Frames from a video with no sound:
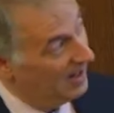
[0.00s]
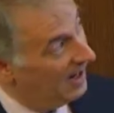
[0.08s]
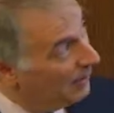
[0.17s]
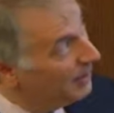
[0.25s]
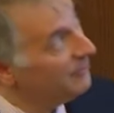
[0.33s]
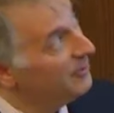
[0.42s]

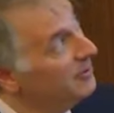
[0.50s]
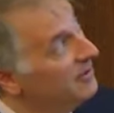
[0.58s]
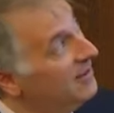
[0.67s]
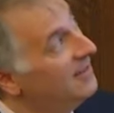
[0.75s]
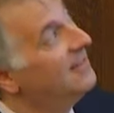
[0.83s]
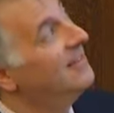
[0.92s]
However,
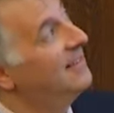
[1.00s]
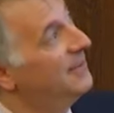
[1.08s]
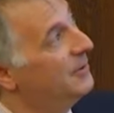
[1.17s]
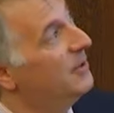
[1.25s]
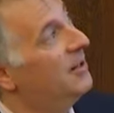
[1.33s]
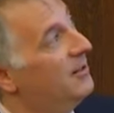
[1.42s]

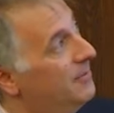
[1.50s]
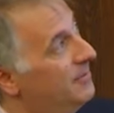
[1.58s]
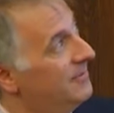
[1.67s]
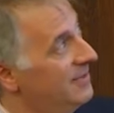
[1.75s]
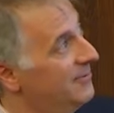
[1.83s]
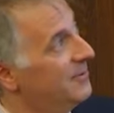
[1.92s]
there are
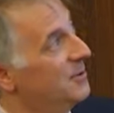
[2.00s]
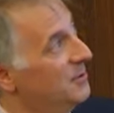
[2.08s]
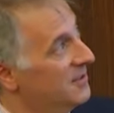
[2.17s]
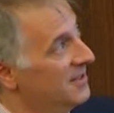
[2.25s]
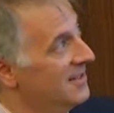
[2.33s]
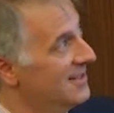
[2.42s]

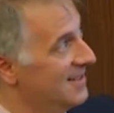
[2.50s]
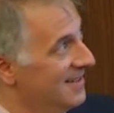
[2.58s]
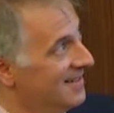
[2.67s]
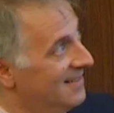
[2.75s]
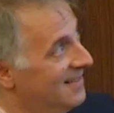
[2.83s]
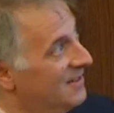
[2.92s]
difficulties
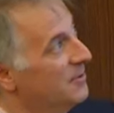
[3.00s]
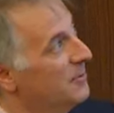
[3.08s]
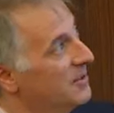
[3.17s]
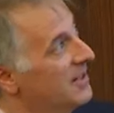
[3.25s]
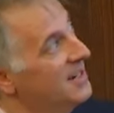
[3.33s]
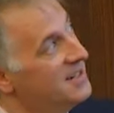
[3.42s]
in
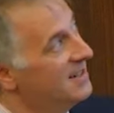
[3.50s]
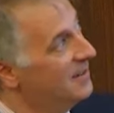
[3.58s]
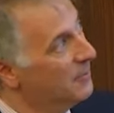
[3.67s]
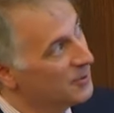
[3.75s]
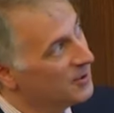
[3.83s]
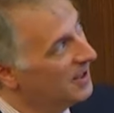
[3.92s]
interpretation,
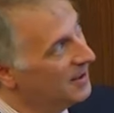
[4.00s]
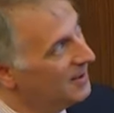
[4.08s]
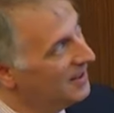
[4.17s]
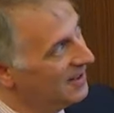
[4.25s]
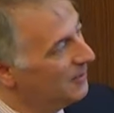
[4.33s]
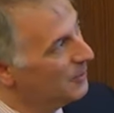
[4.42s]
and we're, and,
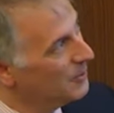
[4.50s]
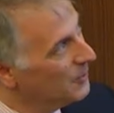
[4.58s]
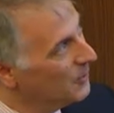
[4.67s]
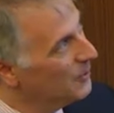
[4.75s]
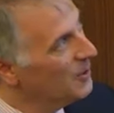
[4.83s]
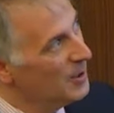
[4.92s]
you know, we're,
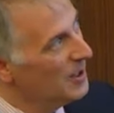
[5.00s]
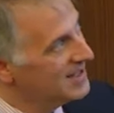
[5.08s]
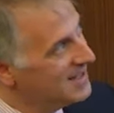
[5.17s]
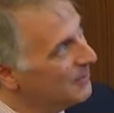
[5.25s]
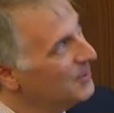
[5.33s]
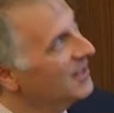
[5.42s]
we're,
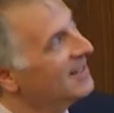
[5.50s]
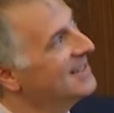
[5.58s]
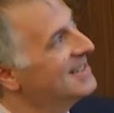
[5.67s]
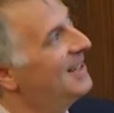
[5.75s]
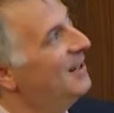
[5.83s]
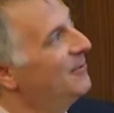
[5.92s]
we're not going
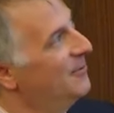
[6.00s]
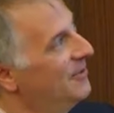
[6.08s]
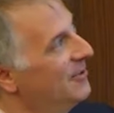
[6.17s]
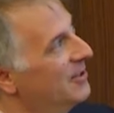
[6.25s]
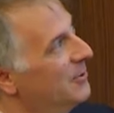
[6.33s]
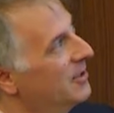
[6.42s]
to solve it
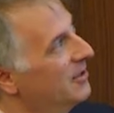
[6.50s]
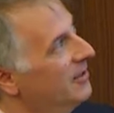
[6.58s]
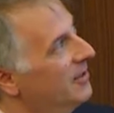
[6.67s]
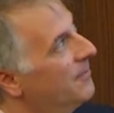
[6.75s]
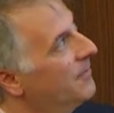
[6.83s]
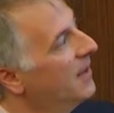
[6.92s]
very quickly.
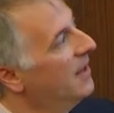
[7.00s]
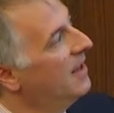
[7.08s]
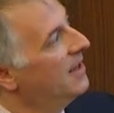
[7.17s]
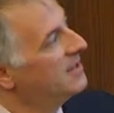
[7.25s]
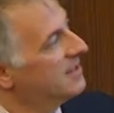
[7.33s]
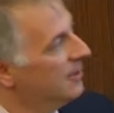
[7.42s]

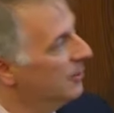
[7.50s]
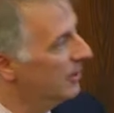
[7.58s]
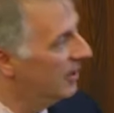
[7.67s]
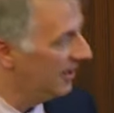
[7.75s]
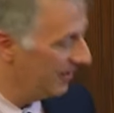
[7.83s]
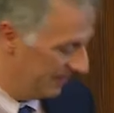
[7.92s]
So
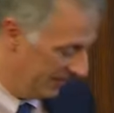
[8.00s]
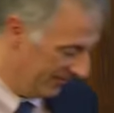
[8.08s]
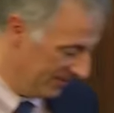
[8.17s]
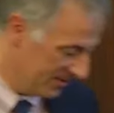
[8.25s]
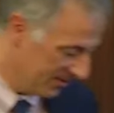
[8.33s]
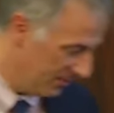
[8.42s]
uh, the
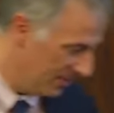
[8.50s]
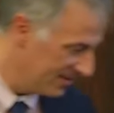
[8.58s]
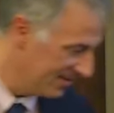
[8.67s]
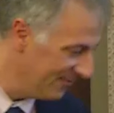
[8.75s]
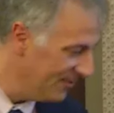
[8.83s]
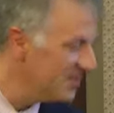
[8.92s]
first
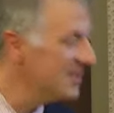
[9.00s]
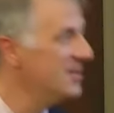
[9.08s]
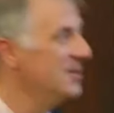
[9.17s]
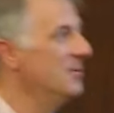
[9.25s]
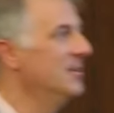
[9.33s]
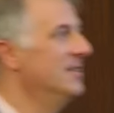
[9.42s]
quest, the first
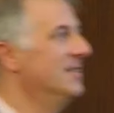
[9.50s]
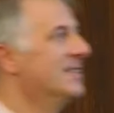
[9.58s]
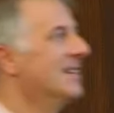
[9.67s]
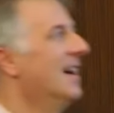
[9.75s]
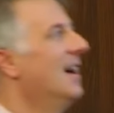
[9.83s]
issue is,